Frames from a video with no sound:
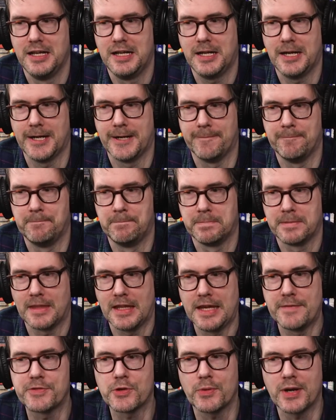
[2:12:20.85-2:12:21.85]
um,
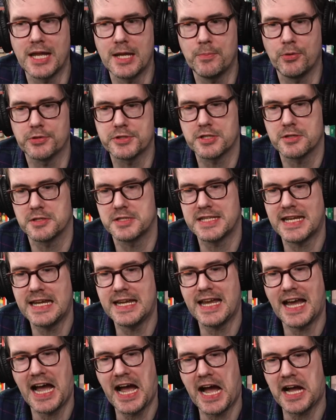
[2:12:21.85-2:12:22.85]
if they're able to
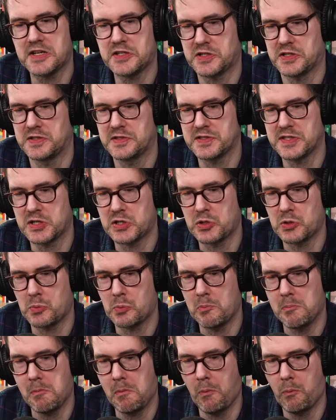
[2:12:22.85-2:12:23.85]
take actions that are
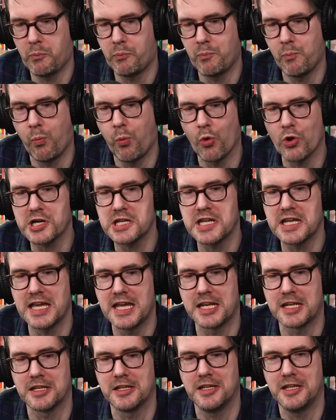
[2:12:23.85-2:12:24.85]
working
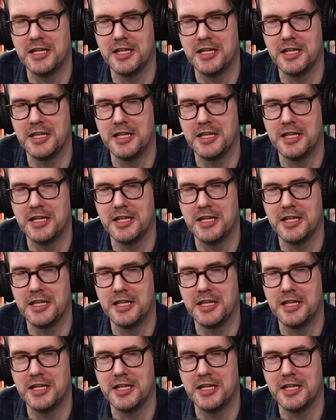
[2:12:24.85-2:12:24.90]
in,